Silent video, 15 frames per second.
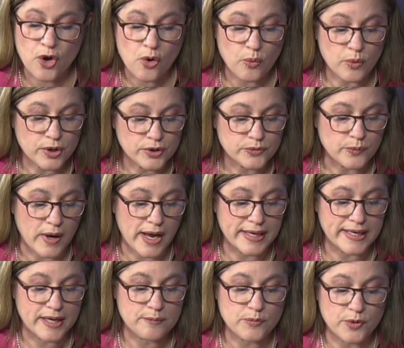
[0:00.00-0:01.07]

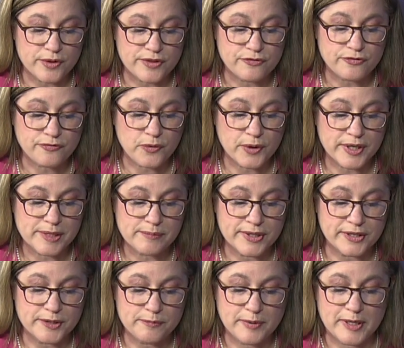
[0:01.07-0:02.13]
worldwide and more than 40
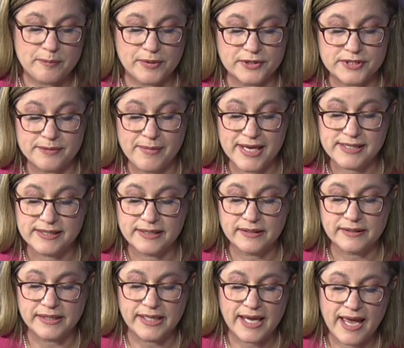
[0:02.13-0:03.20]
million people
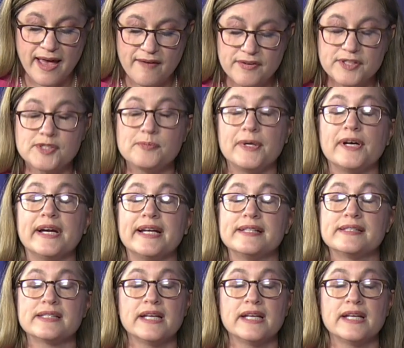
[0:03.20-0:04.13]
domestically have experienced